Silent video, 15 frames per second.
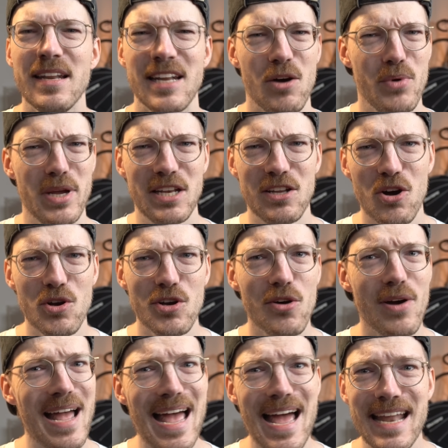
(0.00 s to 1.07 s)
Now, we don't
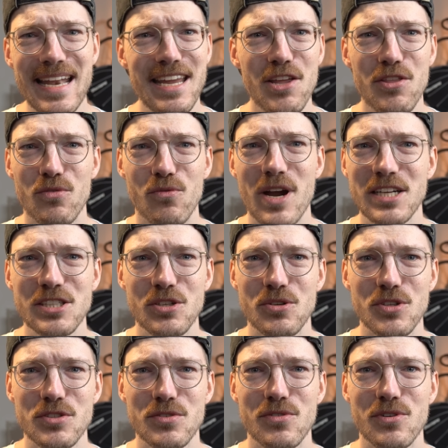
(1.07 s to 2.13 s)
know any
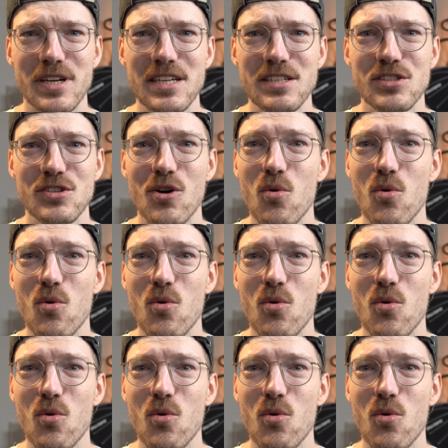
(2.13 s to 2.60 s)
thresholds for this,